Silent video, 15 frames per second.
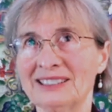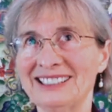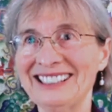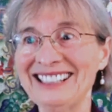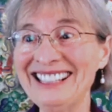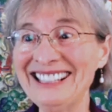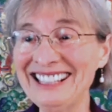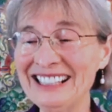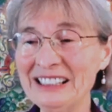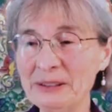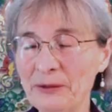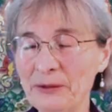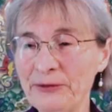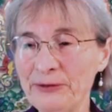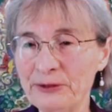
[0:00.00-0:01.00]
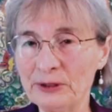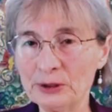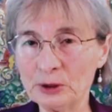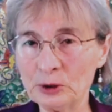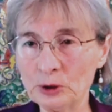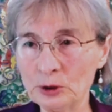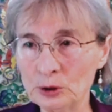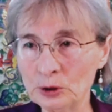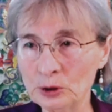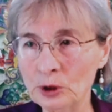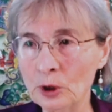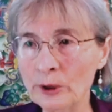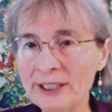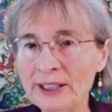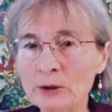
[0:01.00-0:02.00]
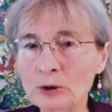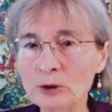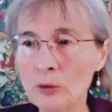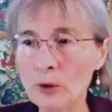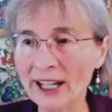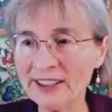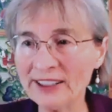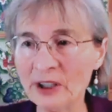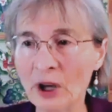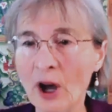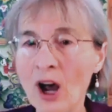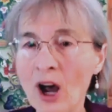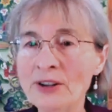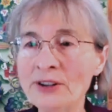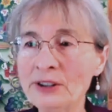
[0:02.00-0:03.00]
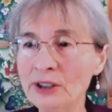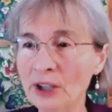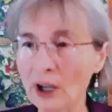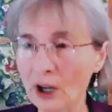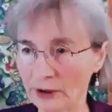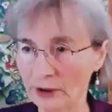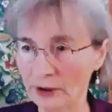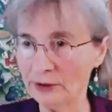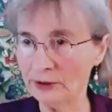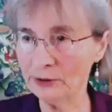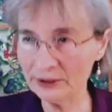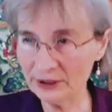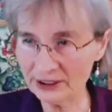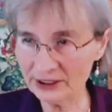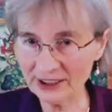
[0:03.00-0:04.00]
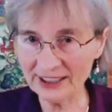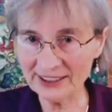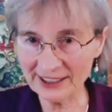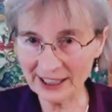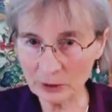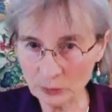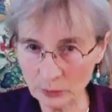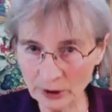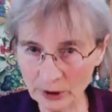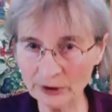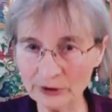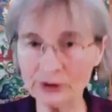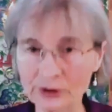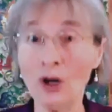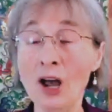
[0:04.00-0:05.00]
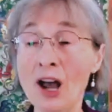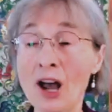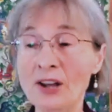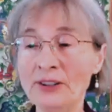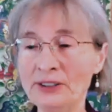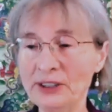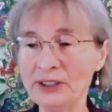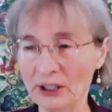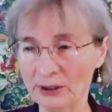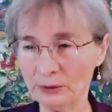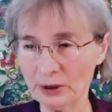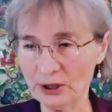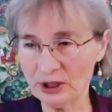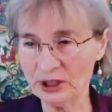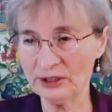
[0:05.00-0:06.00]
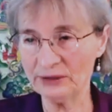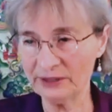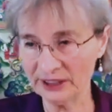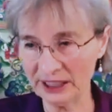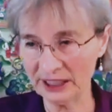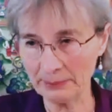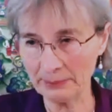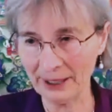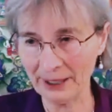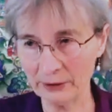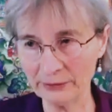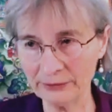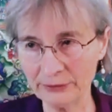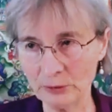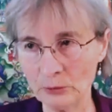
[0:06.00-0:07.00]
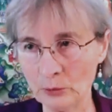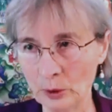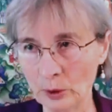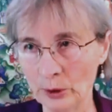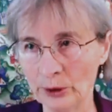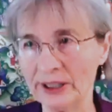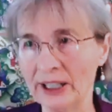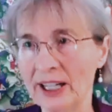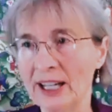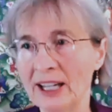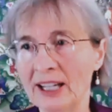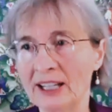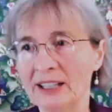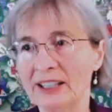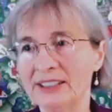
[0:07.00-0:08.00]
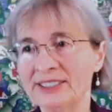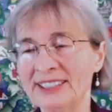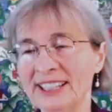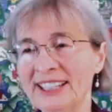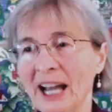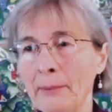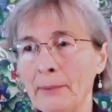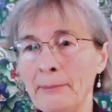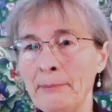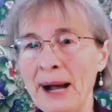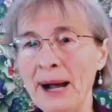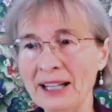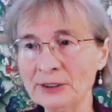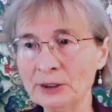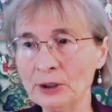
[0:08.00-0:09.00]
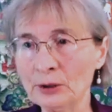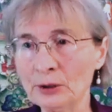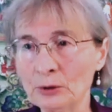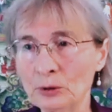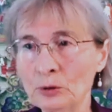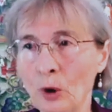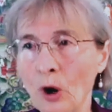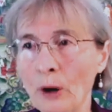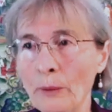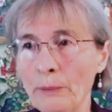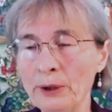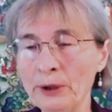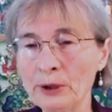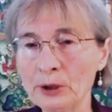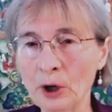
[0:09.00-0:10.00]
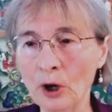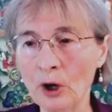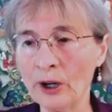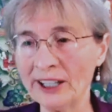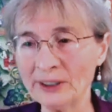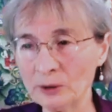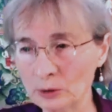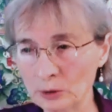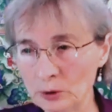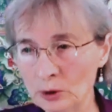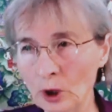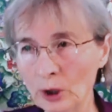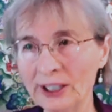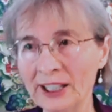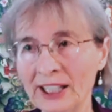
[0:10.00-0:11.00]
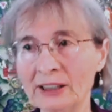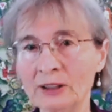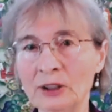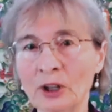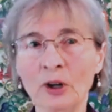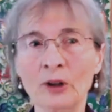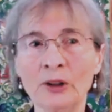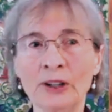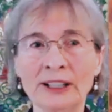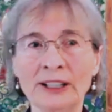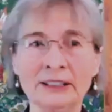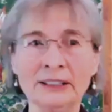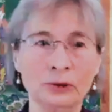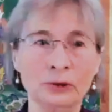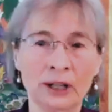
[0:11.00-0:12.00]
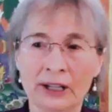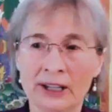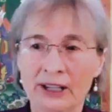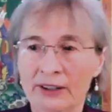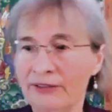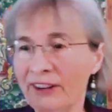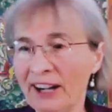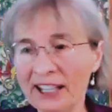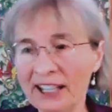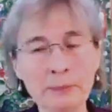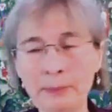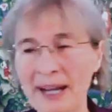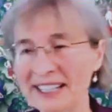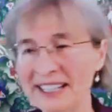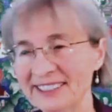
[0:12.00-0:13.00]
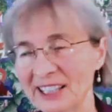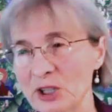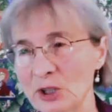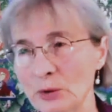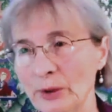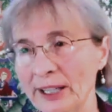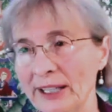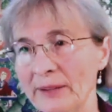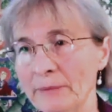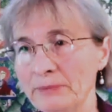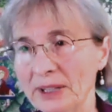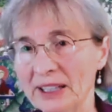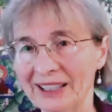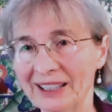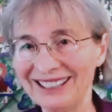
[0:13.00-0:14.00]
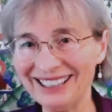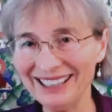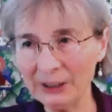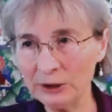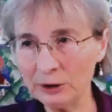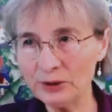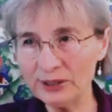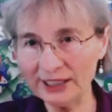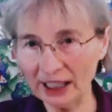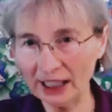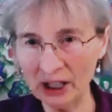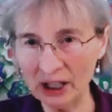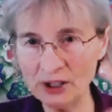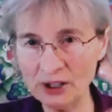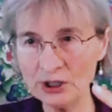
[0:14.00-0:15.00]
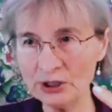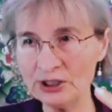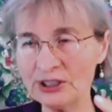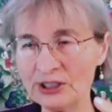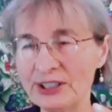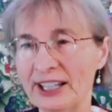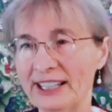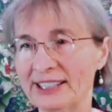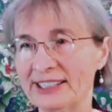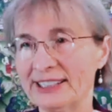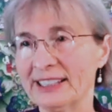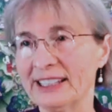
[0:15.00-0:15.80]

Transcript: in going towards the unknown, you understand that word, unknown, which is a very powerful word. They are bound to open door and to knock at door and to find passageway into their consciousness